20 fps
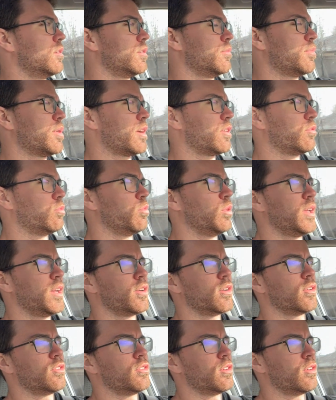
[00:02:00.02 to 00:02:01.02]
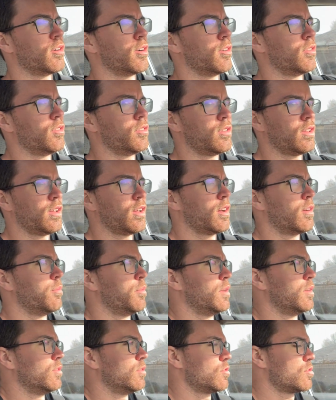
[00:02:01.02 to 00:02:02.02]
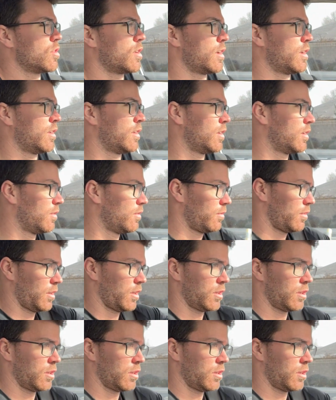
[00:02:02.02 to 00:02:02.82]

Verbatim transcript: past week or so, I would say I've been trying to, you